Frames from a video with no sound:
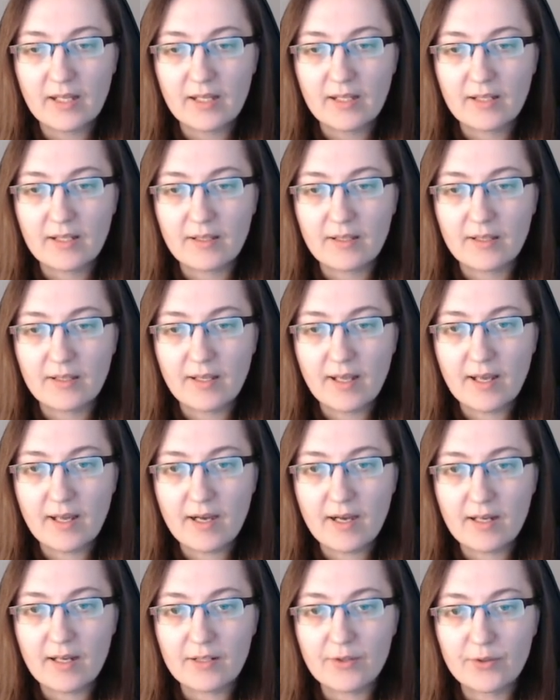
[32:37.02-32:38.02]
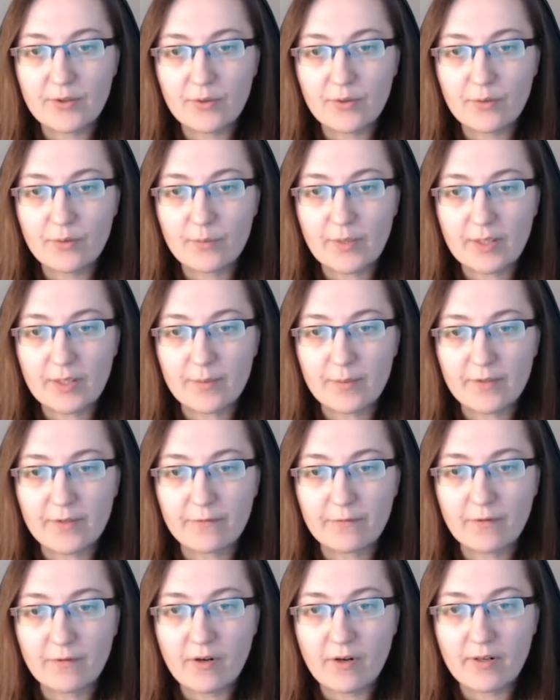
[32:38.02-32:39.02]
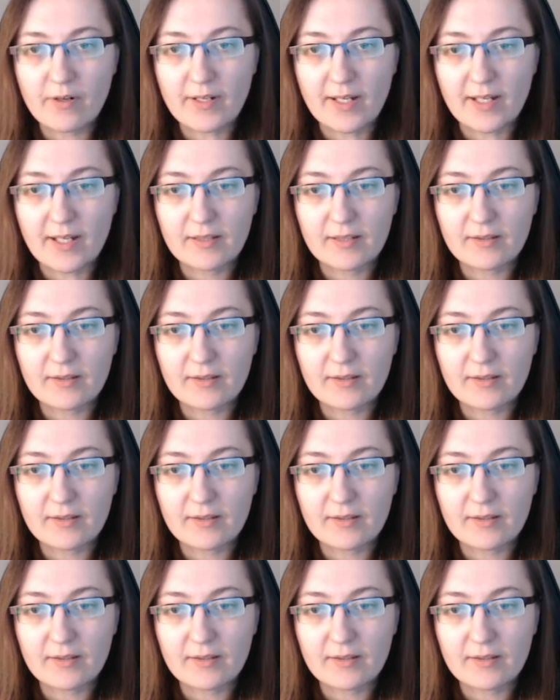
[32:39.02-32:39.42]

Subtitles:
Yeah, I do, but before that,